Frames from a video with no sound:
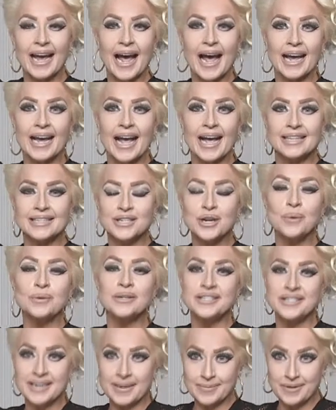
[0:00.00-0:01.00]
I got Tony
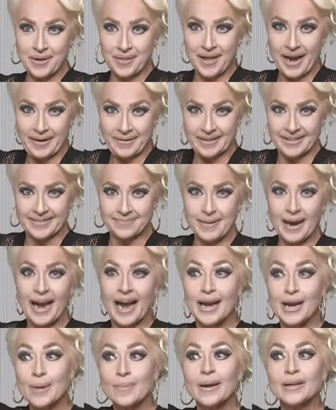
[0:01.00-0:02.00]
stumped on that one.
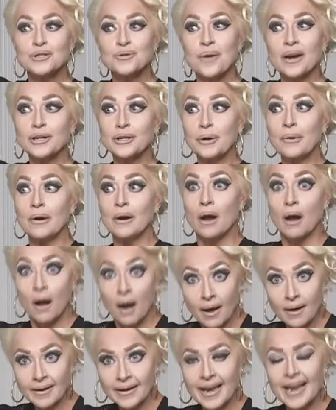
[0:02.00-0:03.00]
I hear my director going,
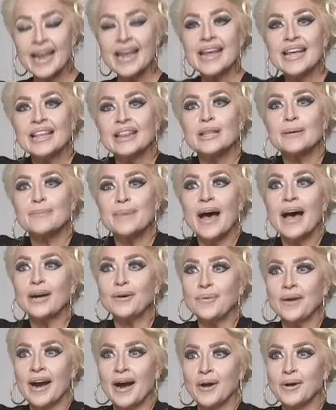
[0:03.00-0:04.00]
huh? In the
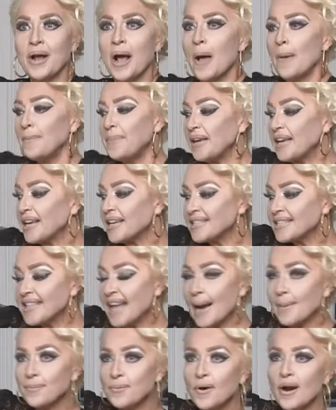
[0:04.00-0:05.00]
background, because
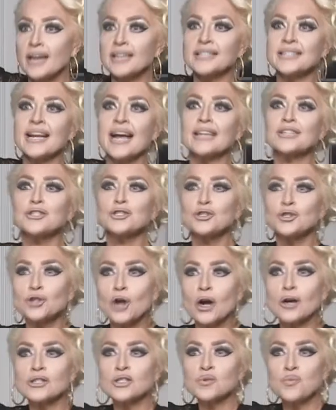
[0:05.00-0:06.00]
that price tag
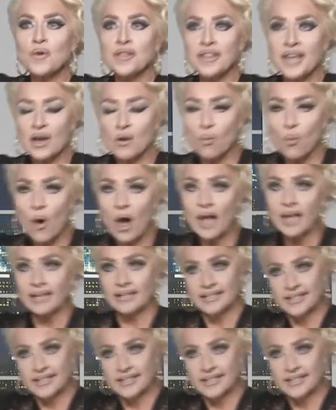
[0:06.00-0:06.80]
starts with a 1.